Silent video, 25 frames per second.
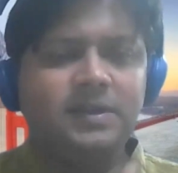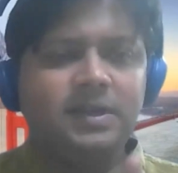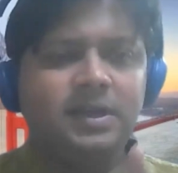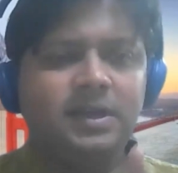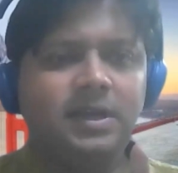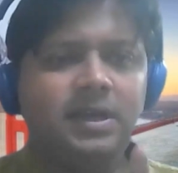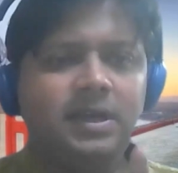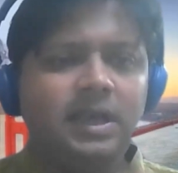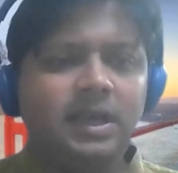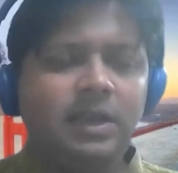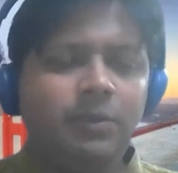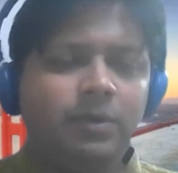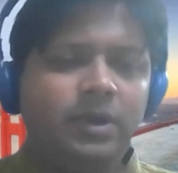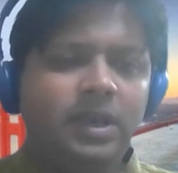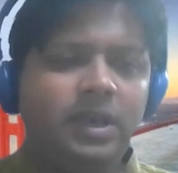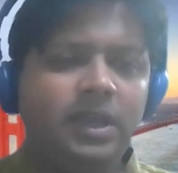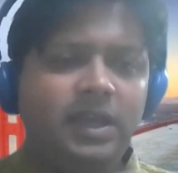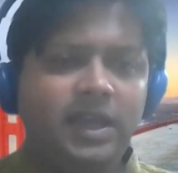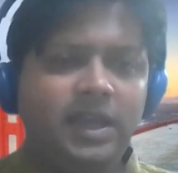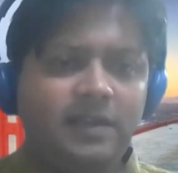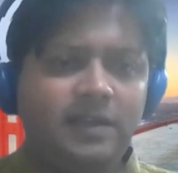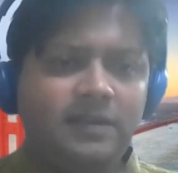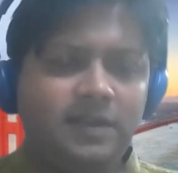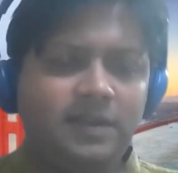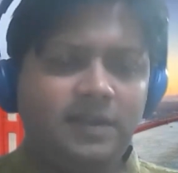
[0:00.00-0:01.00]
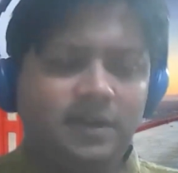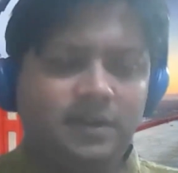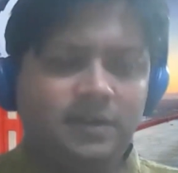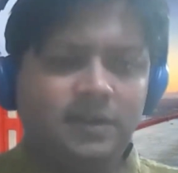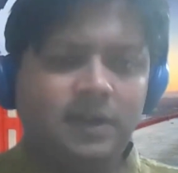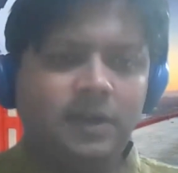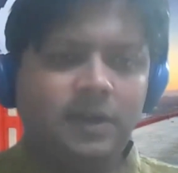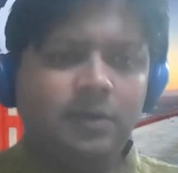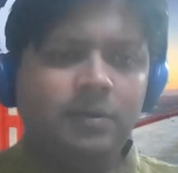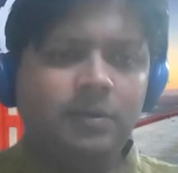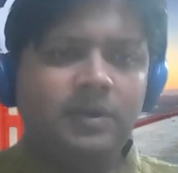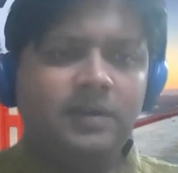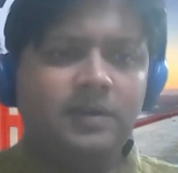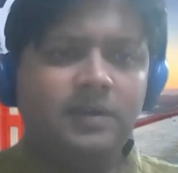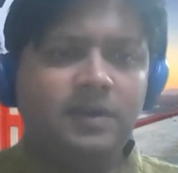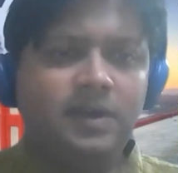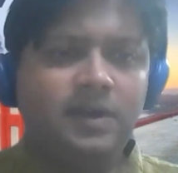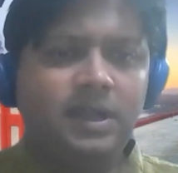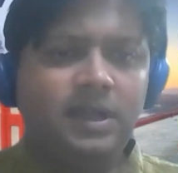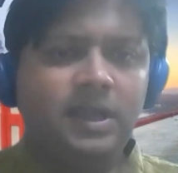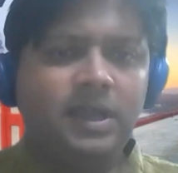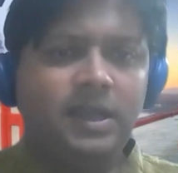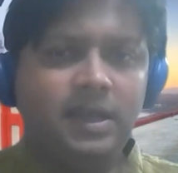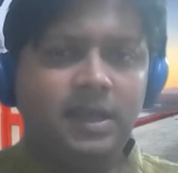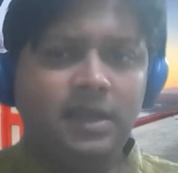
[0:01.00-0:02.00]
nucleic acid sequence,
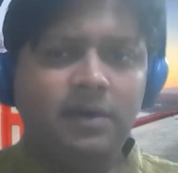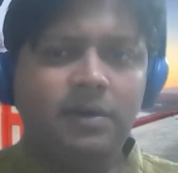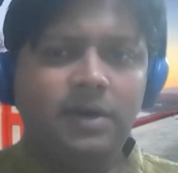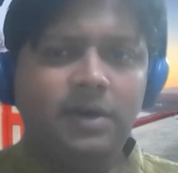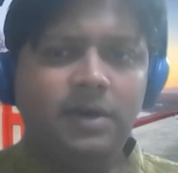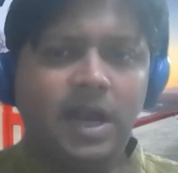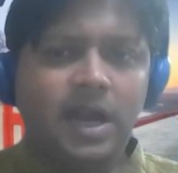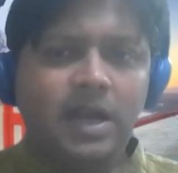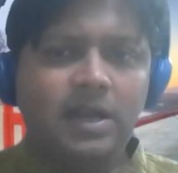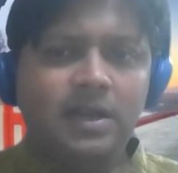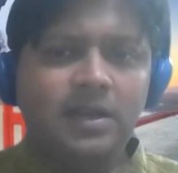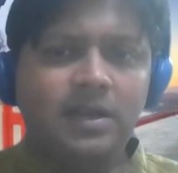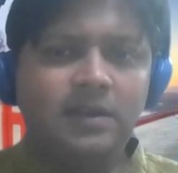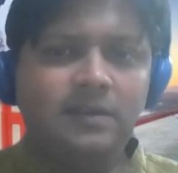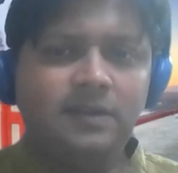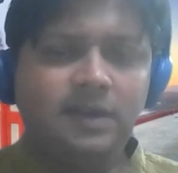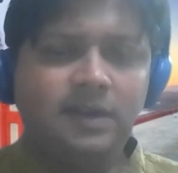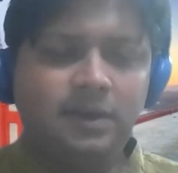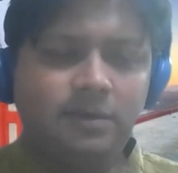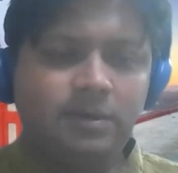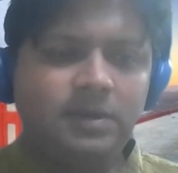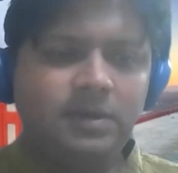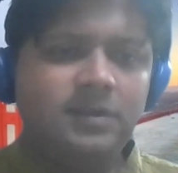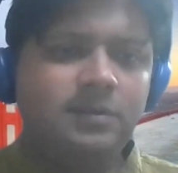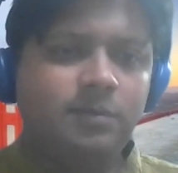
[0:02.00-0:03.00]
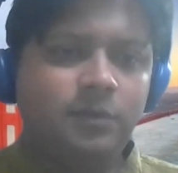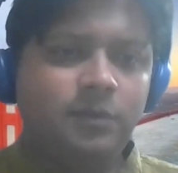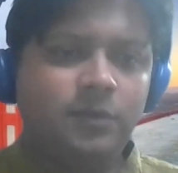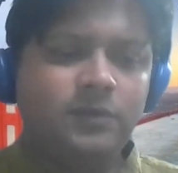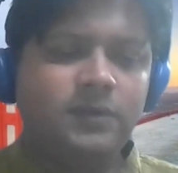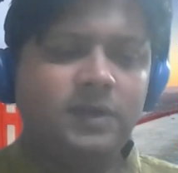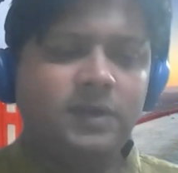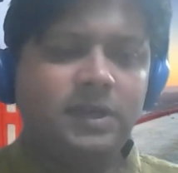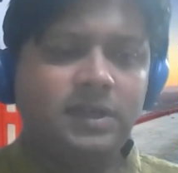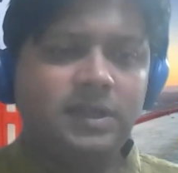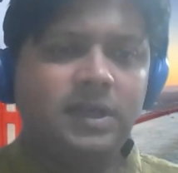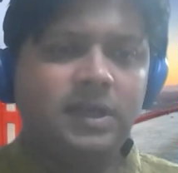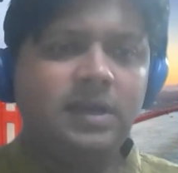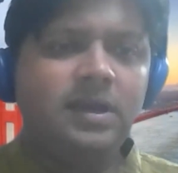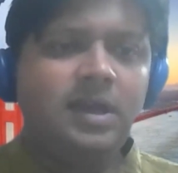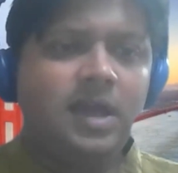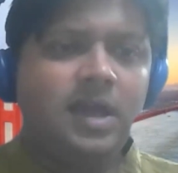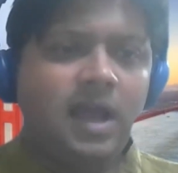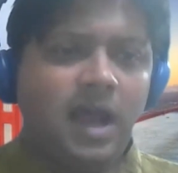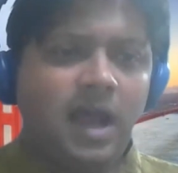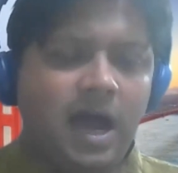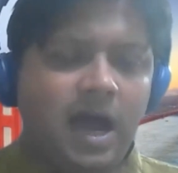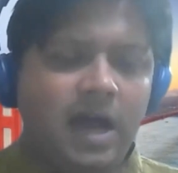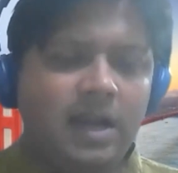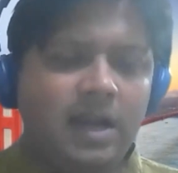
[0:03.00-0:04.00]
DNA or RNA sequence, mostly the
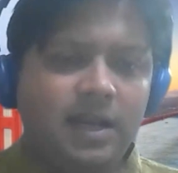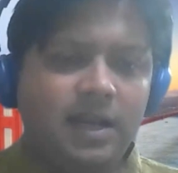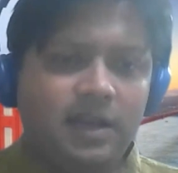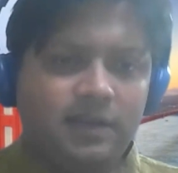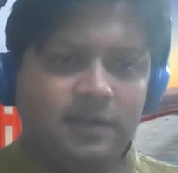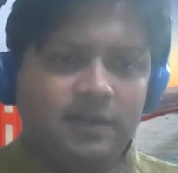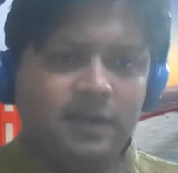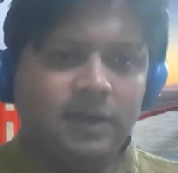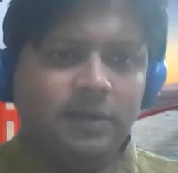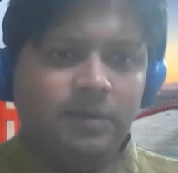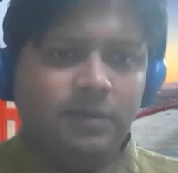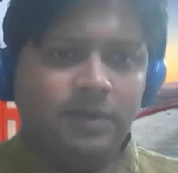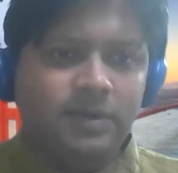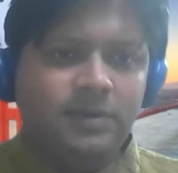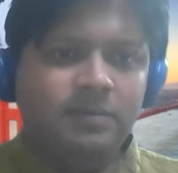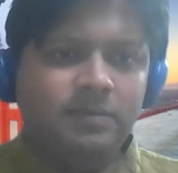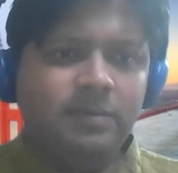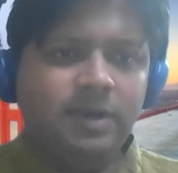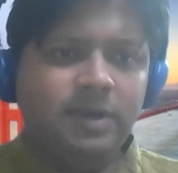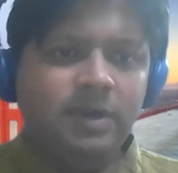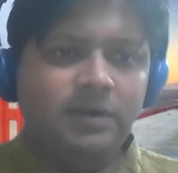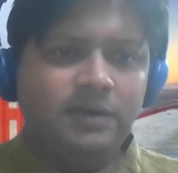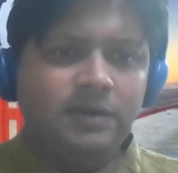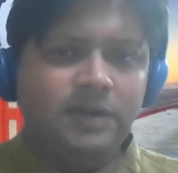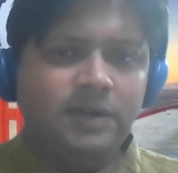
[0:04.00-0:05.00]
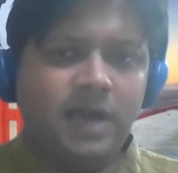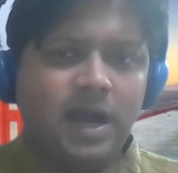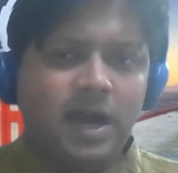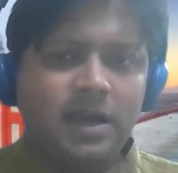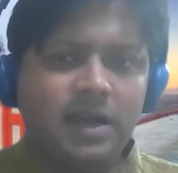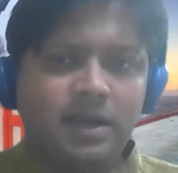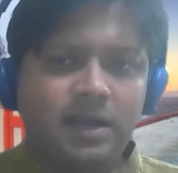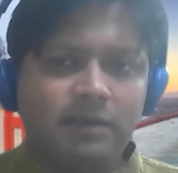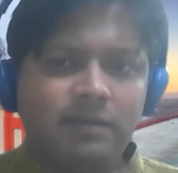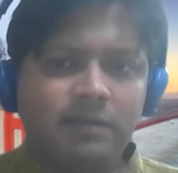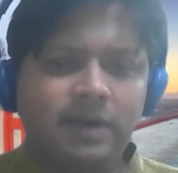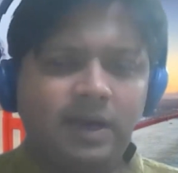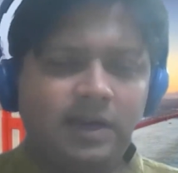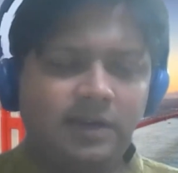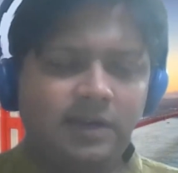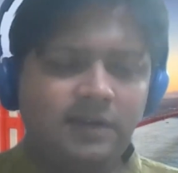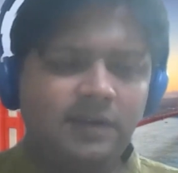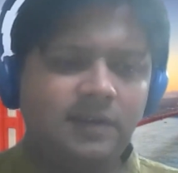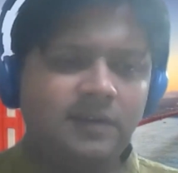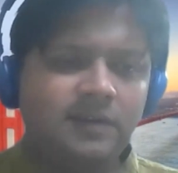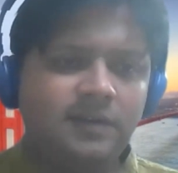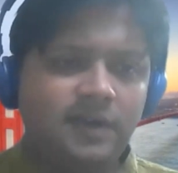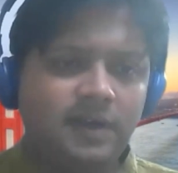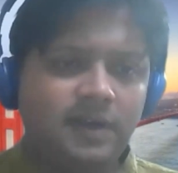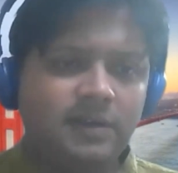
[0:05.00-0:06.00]
RNA sequence, because the RNA
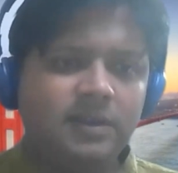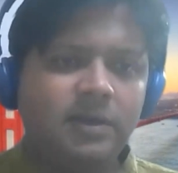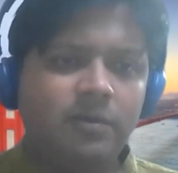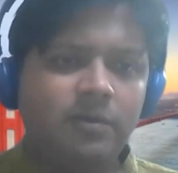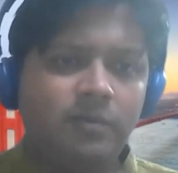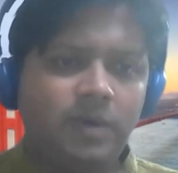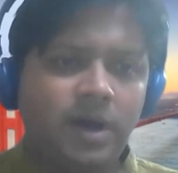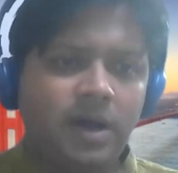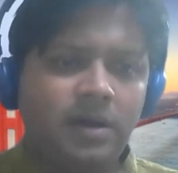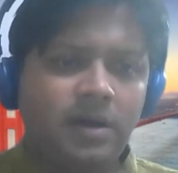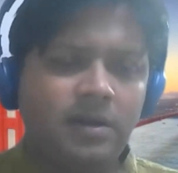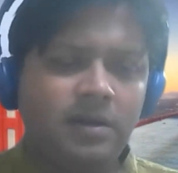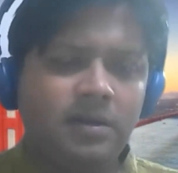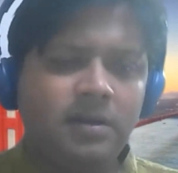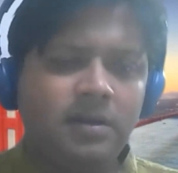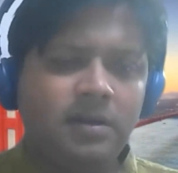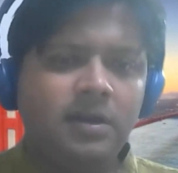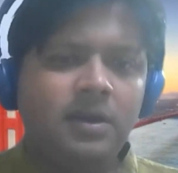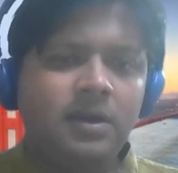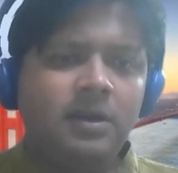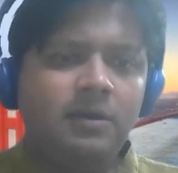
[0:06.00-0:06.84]
viruses are the one